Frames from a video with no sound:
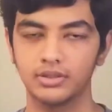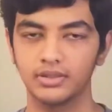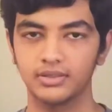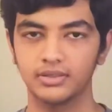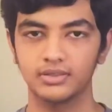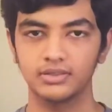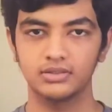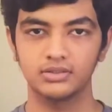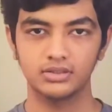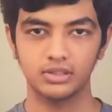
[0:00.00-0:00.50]

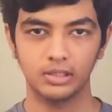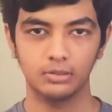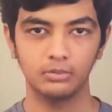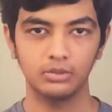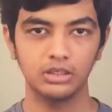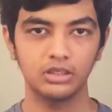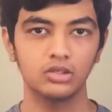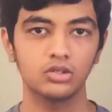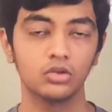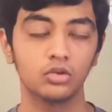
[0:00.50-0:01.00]
the
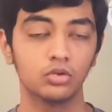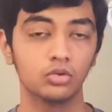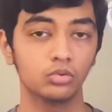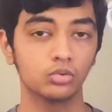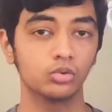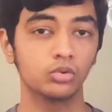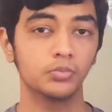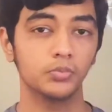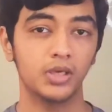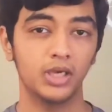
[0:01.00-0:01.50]
tablet
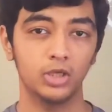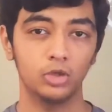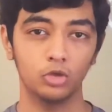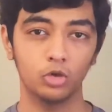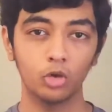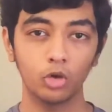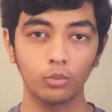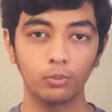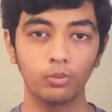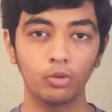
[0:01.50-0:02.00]
known by
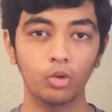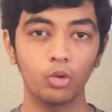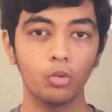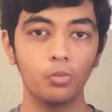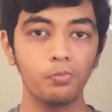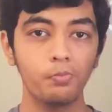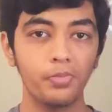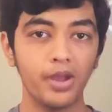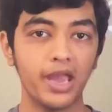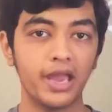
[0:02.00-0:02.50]

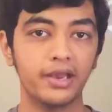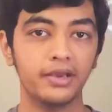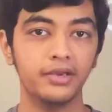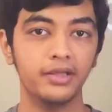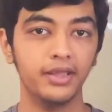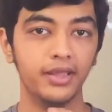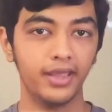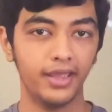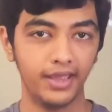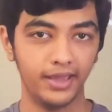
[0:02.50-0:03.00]
Oppo
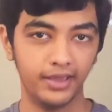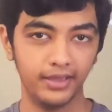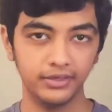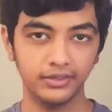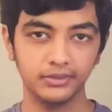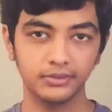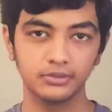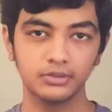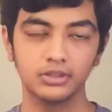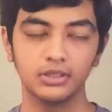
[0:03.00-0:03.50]
Pad Air,
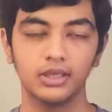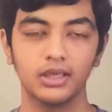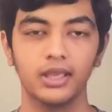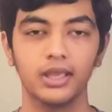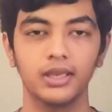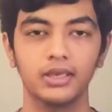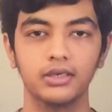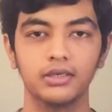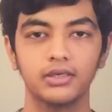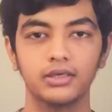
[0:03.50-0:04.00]

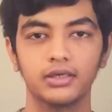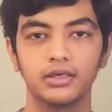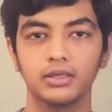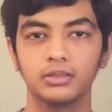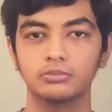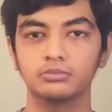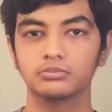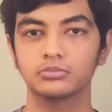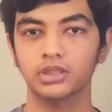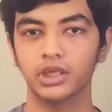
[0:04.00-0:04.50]
and
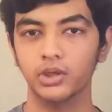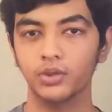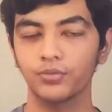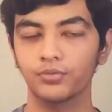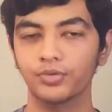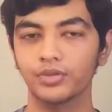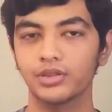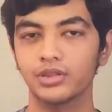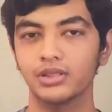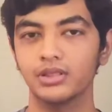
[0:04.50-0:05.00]
kind
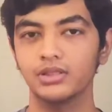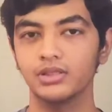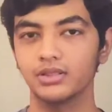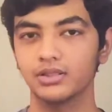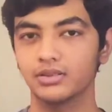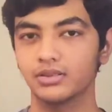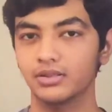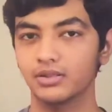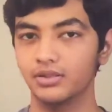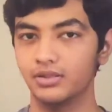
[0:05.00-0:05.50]
of say this
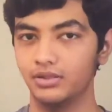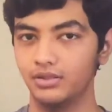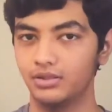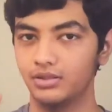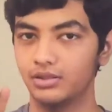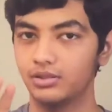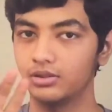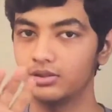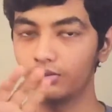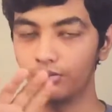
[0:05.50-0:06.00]
is
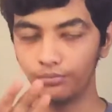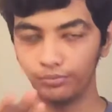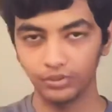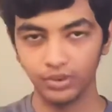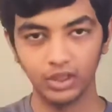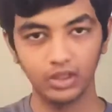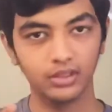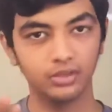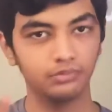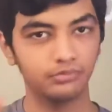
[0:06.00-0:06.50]

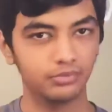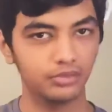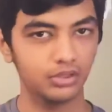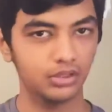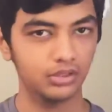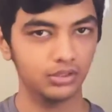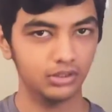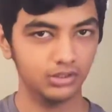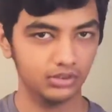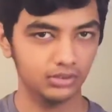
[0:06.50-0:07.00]

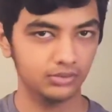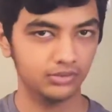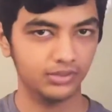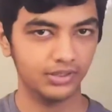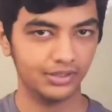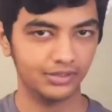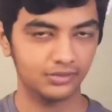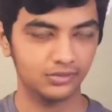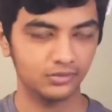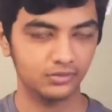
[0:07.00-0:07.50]
really
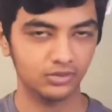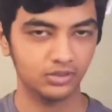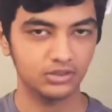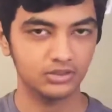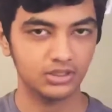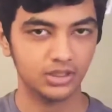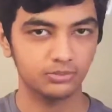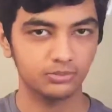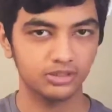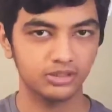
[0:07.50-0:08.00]
nice looking
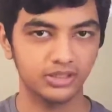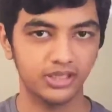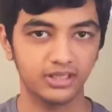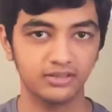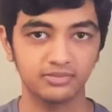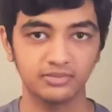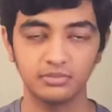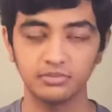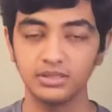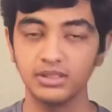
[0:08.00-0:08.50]
tablet as
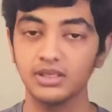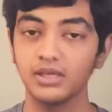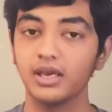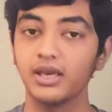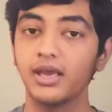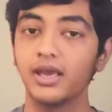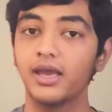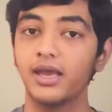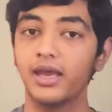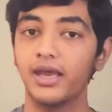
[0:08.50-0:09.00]
for me.
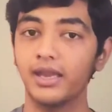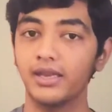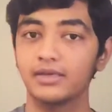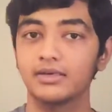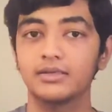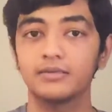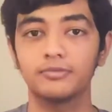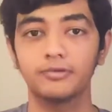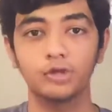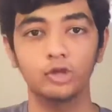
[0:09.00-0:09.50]
And
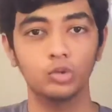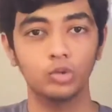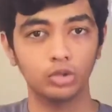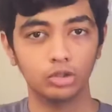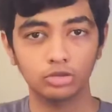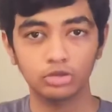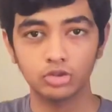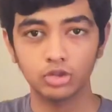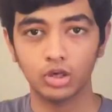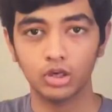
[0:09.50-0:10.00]
if I do have
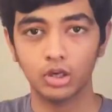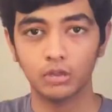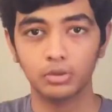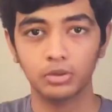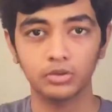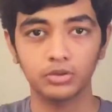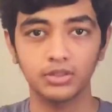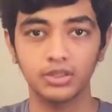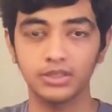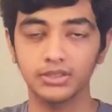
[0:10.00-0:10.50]
to talk
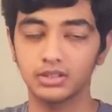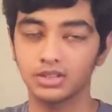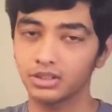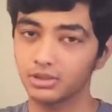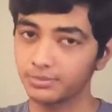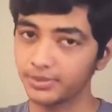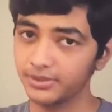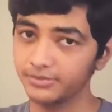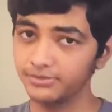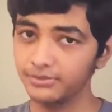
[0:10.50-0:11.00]
about that
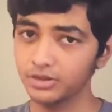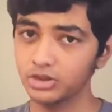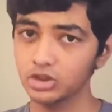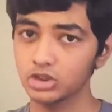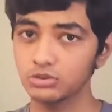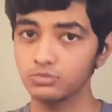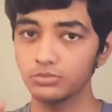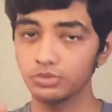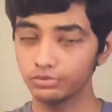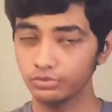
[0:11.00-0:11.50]

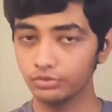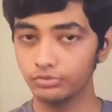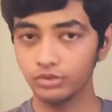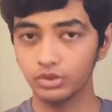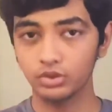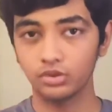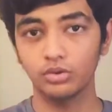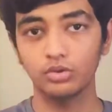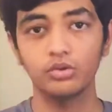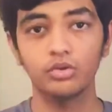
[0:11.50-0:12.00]
specification before we
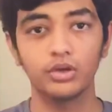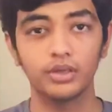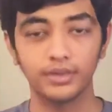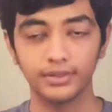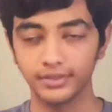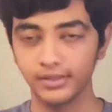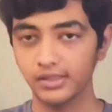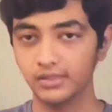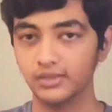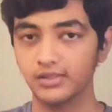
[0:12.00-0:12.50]
go,
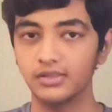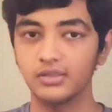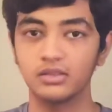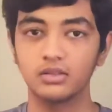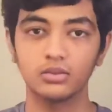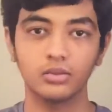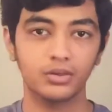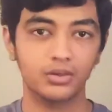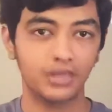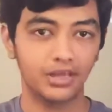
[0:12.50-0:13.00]
this is
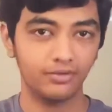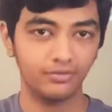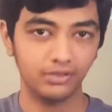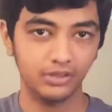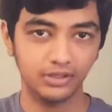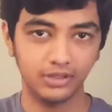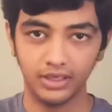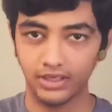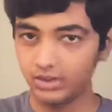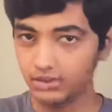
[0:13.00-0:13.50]
not
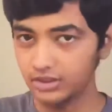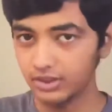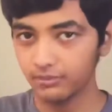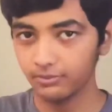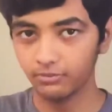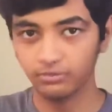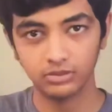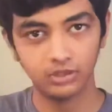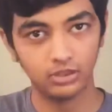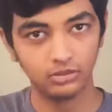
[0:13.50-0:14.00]
having any type
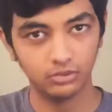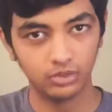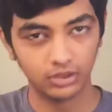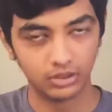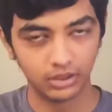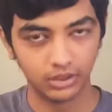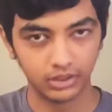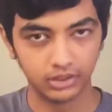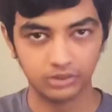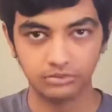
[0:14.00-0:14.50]
of cellular
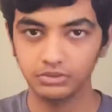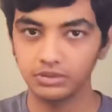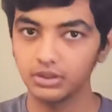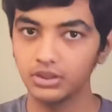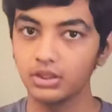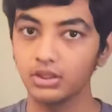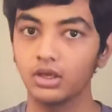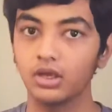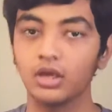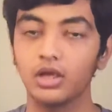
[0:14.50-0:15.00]

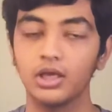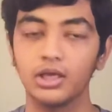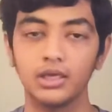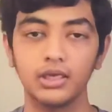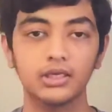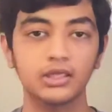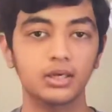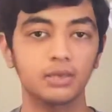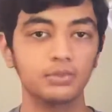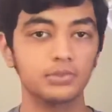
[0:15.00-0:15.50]
connectivity.
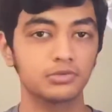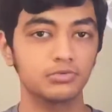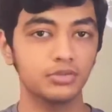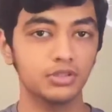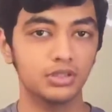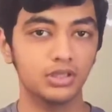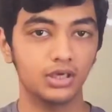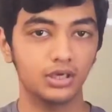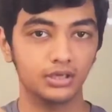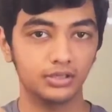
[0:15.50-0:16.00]
It comes with
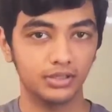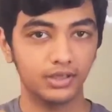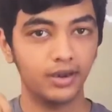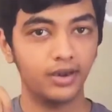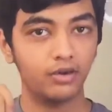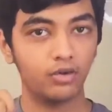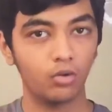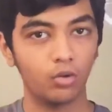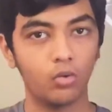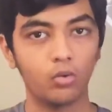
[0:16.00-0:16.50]

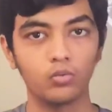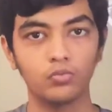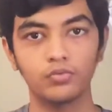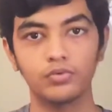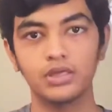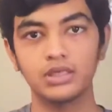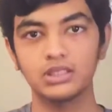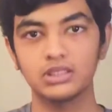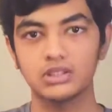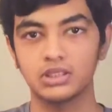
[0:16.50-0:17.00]
their own
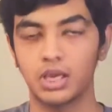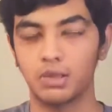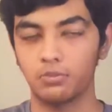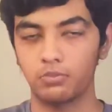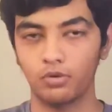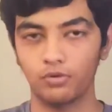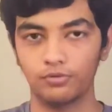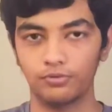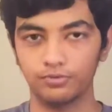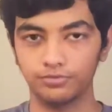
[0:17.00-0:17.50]
very type
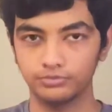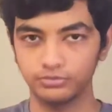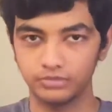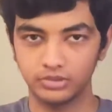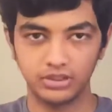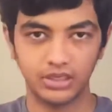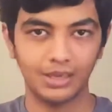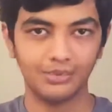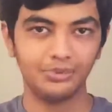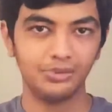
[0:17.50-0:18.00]
of
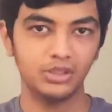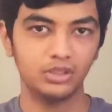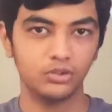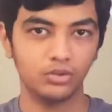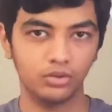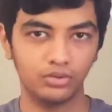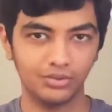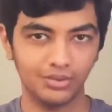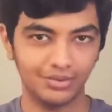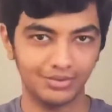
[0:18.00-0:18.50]
tablet,
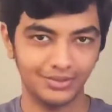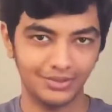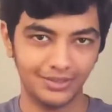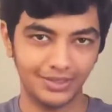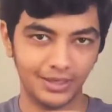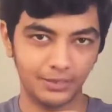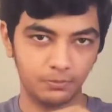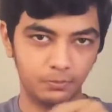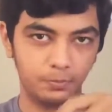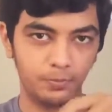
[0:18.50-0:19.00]
or you can say
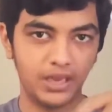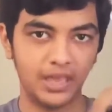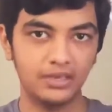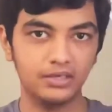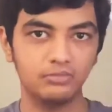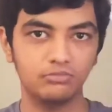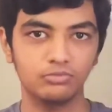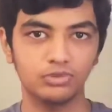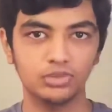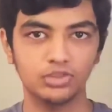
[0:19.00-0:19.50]
that
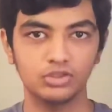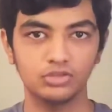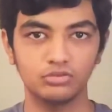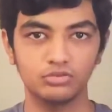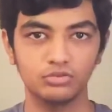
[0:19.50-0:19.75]
pen, which is